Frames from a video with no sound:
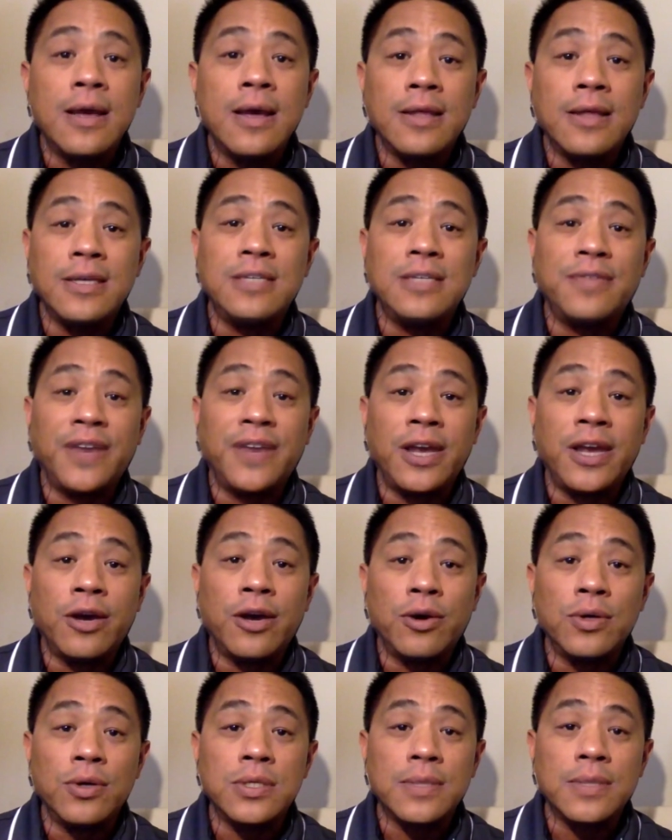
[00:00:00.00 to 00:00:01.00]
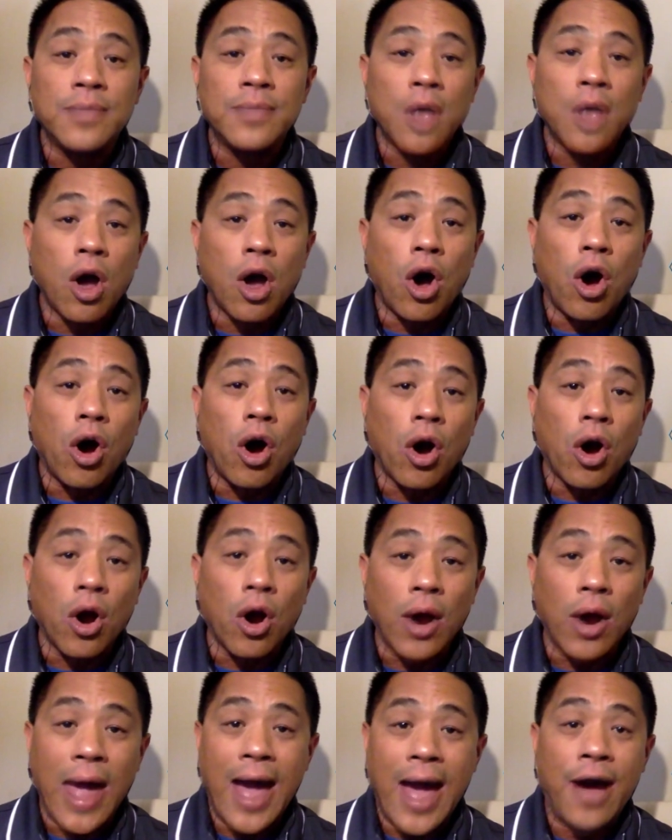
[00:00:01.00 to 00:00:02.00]
These videos are
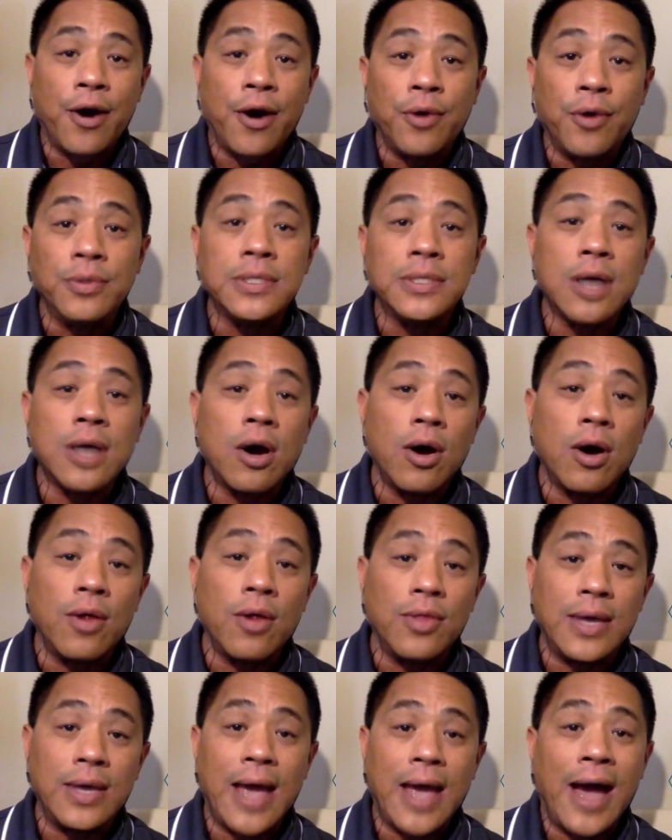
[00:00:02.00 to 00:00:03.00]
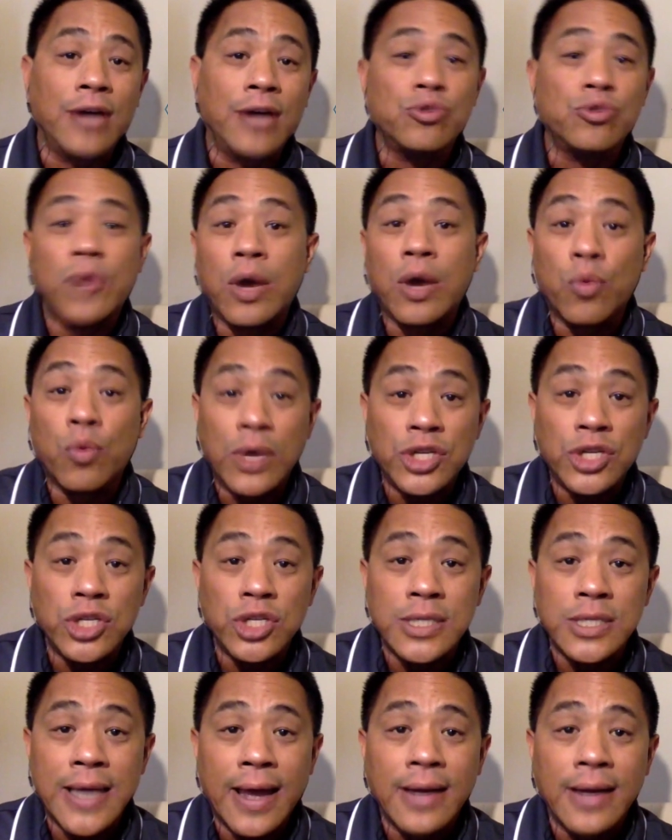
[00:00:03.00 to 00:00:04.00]
housed on the ASHRAE Region
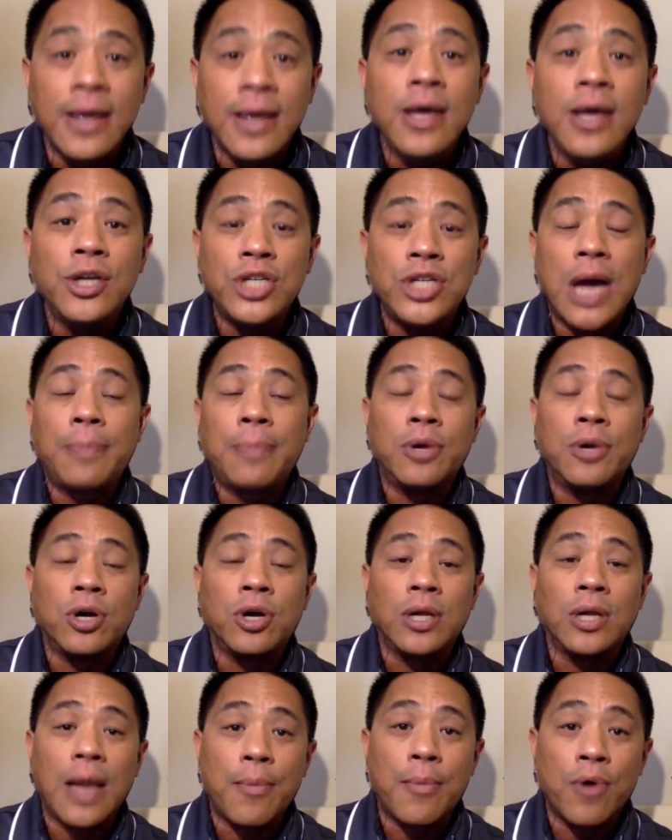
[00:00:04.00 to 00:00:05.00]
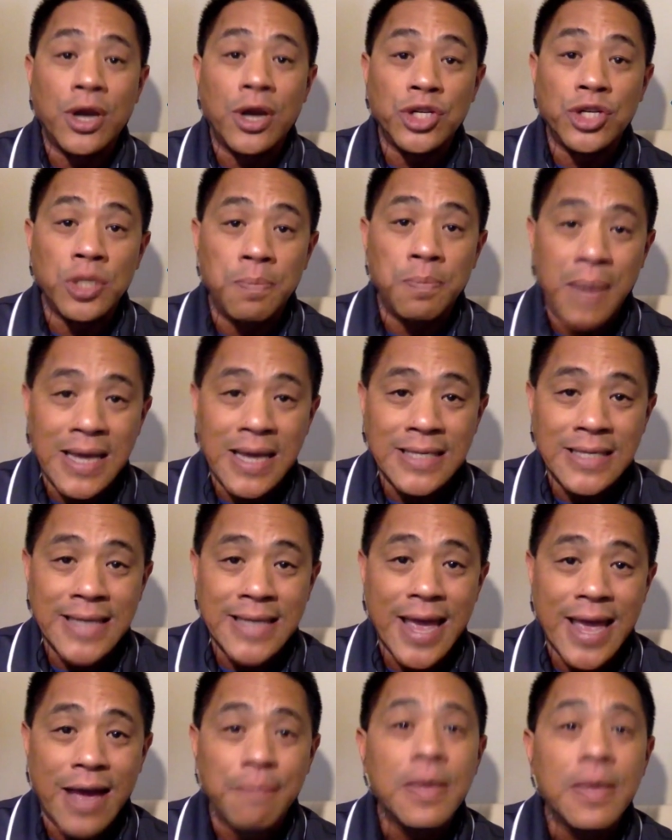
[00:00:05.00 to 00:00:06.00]
10 Chapter Collaboration
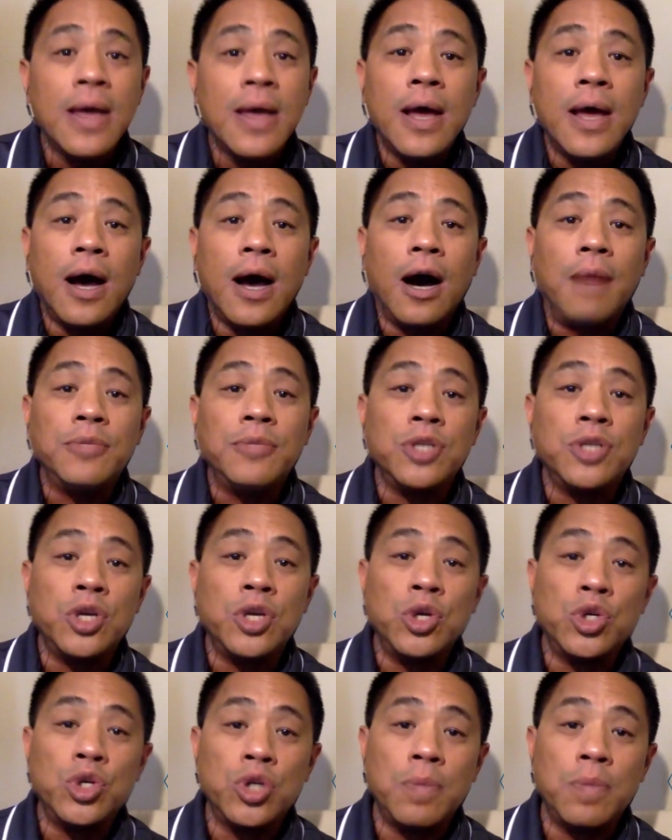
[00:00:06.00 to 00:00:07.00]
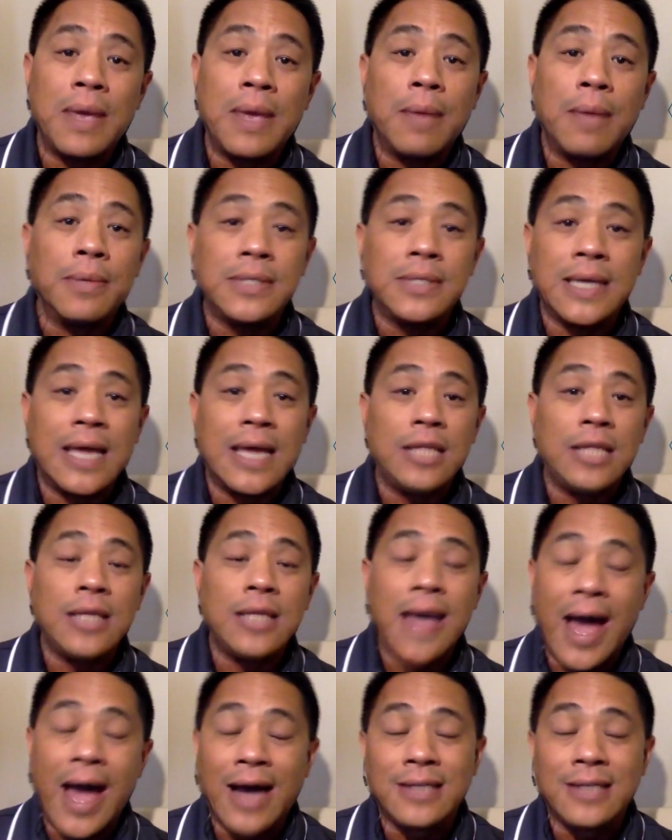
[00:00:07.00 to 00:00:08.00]
Basecamp, so you should be able to get
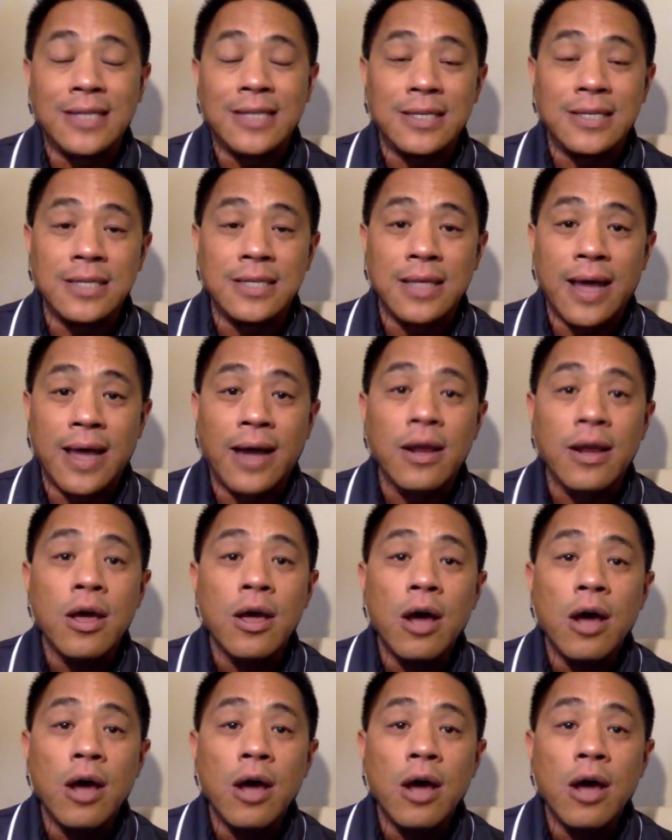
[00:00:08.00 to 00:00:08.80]
access to that.